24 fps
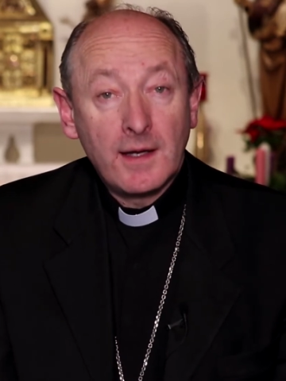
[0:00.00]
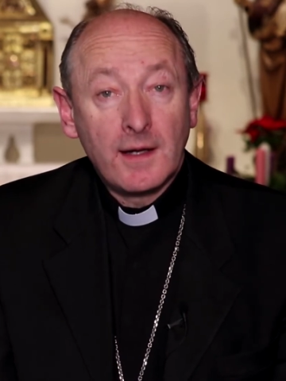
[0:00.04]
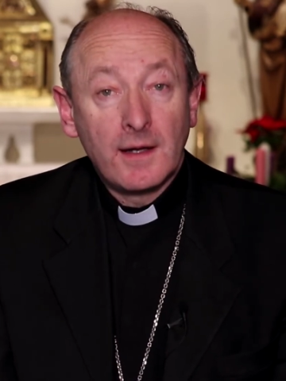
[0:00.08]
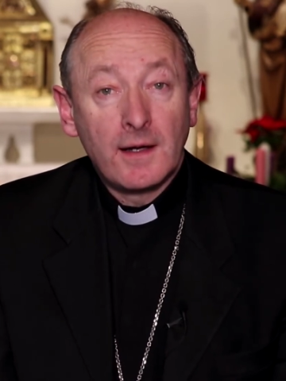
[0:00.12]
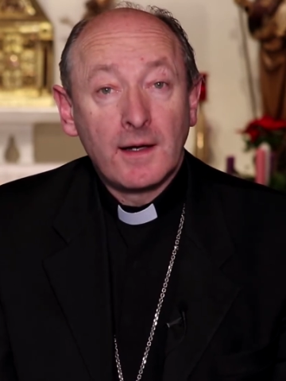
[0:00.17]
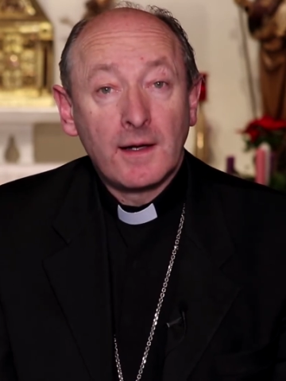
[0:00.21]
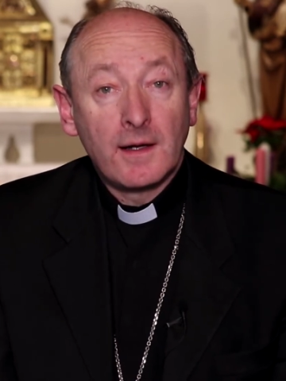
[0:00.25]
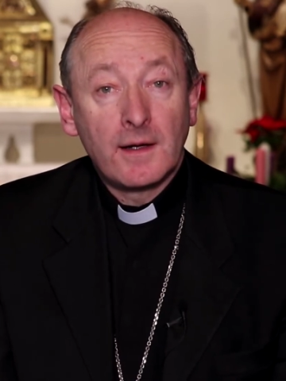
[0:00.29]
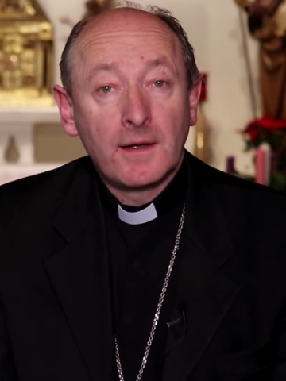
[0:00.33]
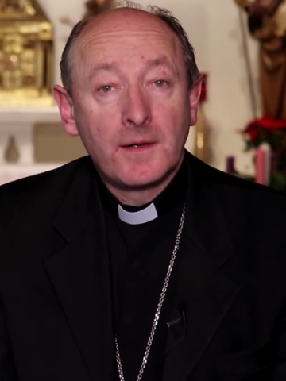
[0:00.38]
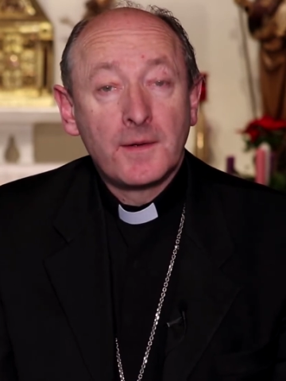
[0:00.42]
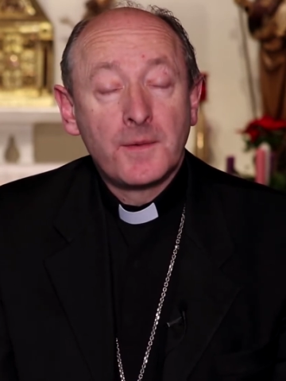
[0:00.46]

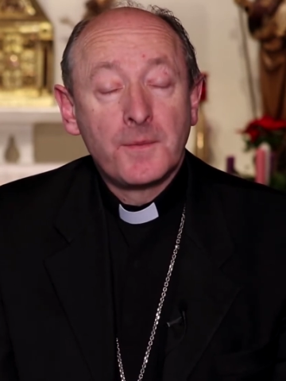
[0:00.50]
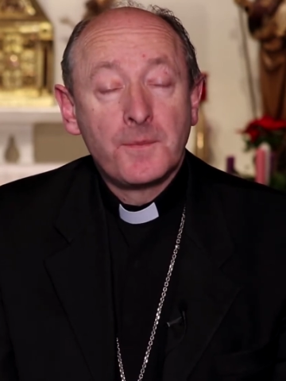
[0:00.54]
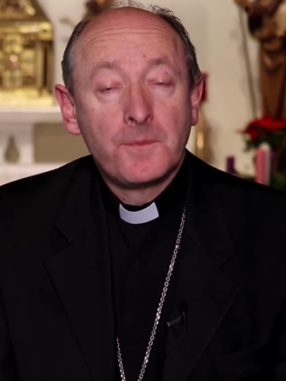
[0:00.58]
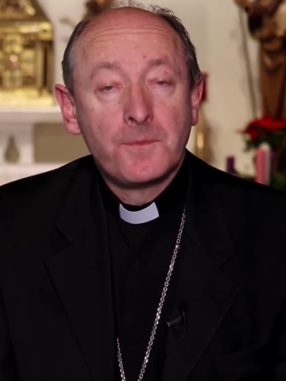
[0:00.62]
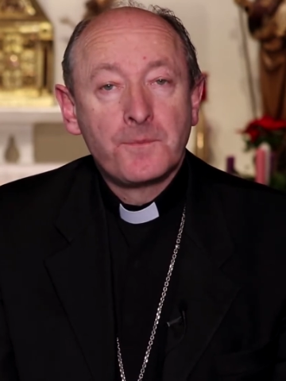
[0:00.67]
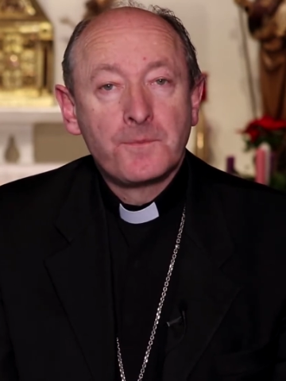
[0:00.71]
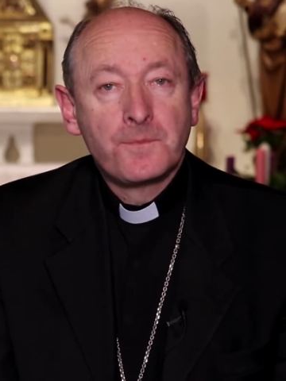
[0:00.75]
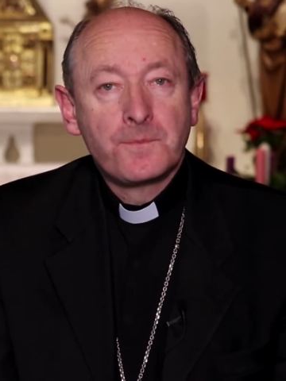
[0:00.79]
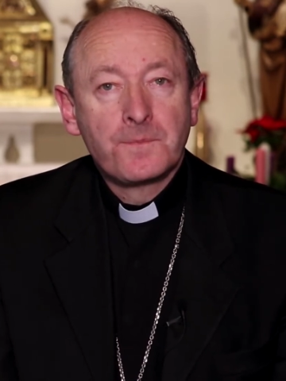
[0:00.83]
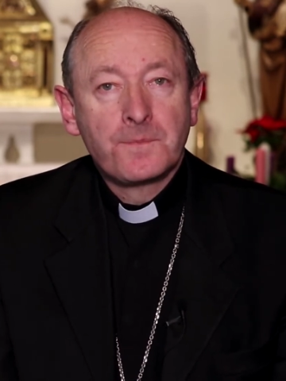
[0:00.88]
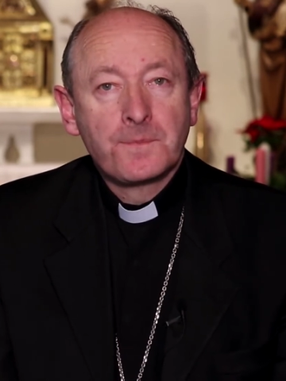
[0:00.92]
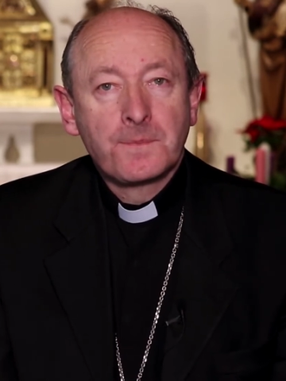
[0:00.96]
are,
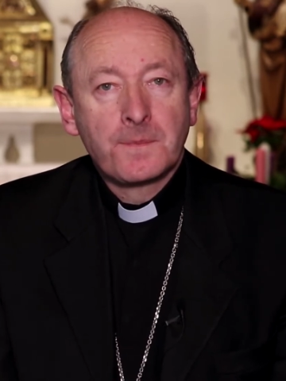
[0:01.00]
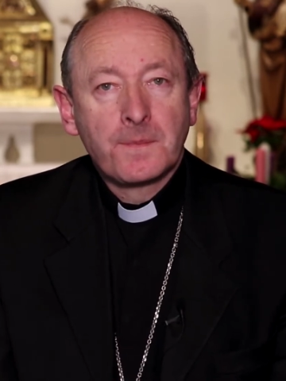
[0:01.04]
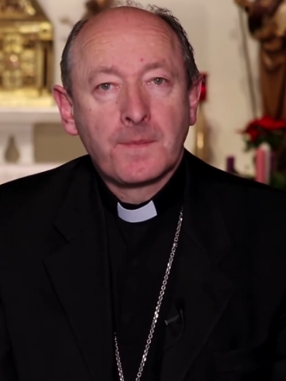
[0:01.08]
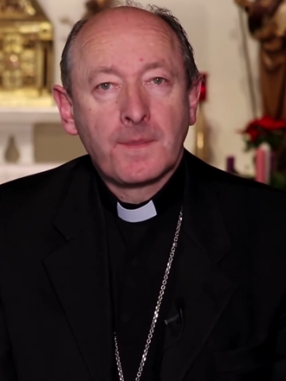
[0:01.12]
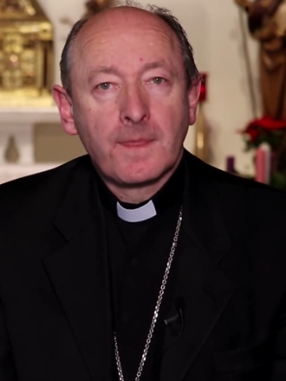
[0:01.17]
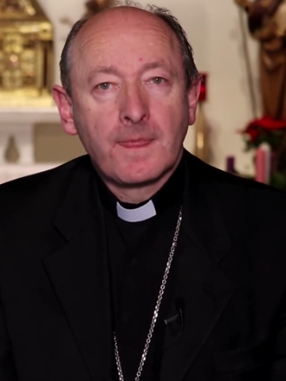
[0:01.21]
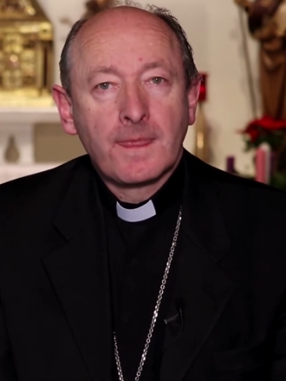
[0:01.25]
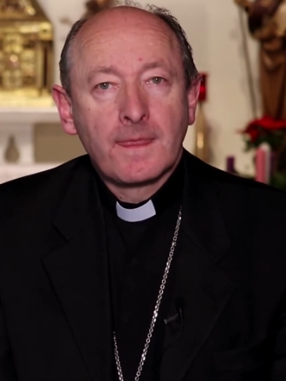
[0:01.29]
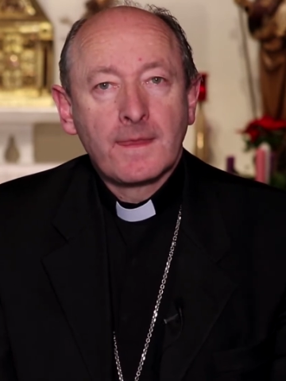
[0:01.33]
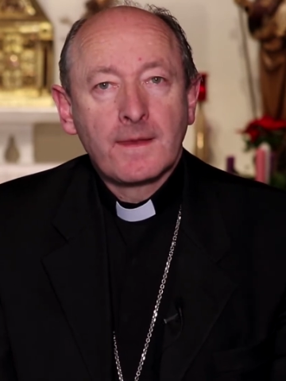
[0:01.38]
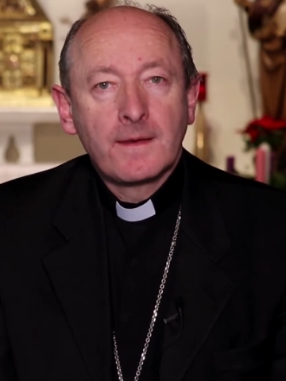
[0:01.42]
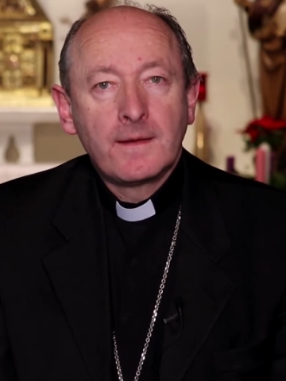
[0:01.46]

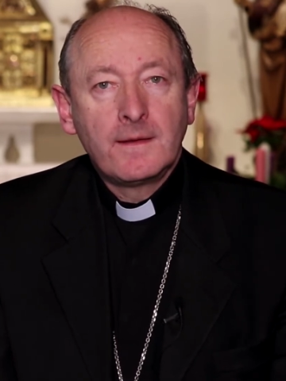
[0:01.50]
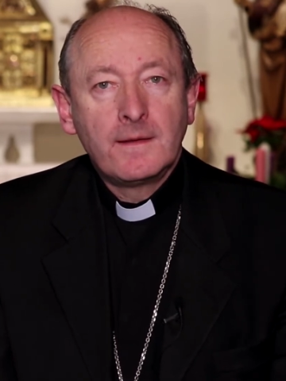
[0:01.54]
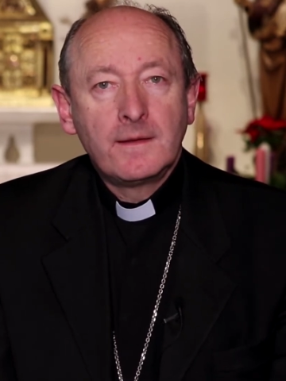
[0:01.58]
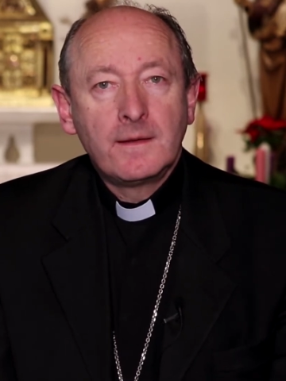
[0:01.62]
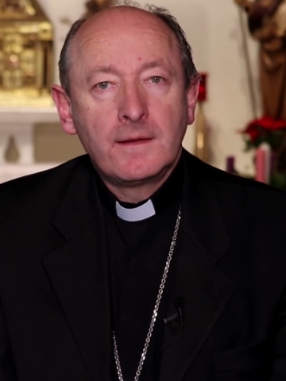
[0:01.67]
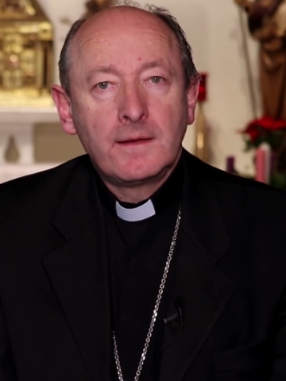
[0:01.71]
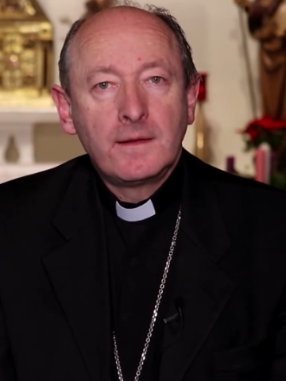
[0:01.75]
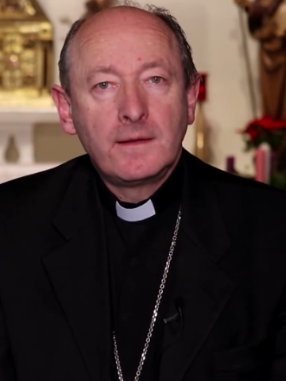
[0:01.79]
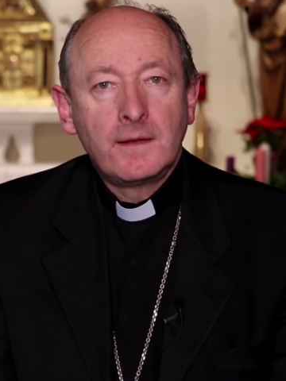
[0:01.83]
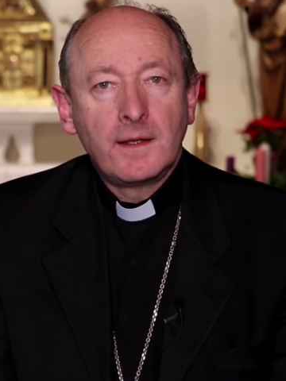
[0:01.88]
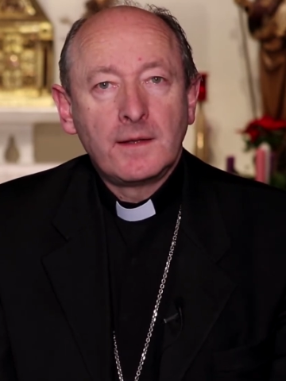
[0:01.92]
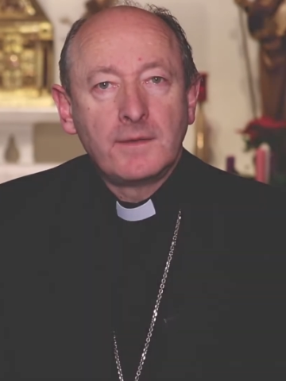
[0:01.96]

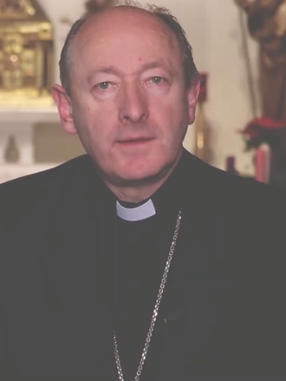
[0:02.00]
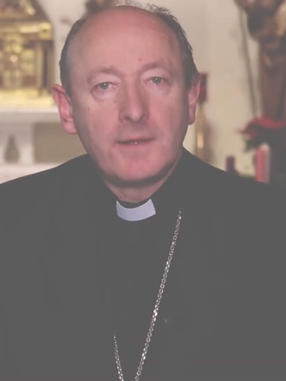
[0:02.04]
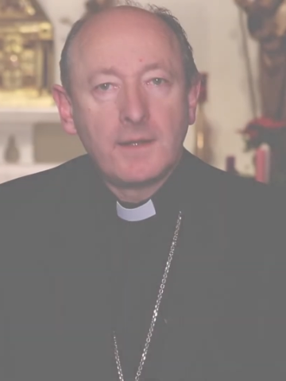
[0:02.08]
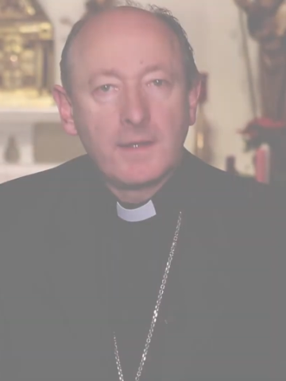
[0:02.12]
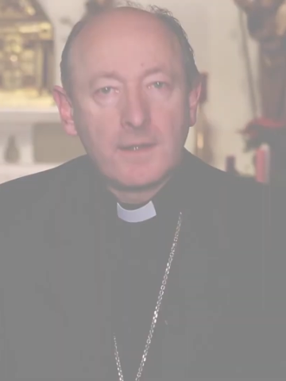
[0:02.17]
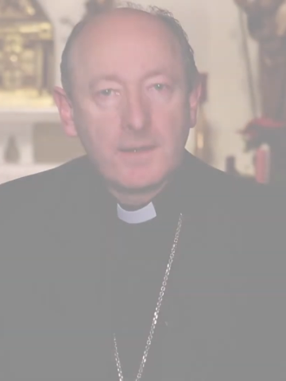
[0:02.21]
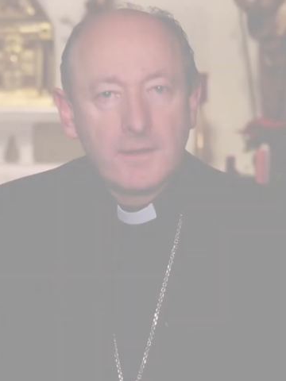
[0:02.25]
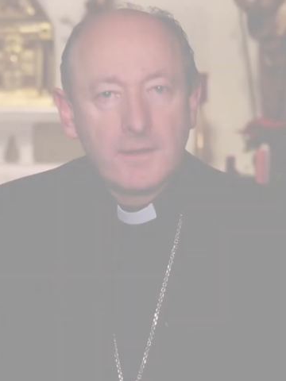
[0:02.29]
that they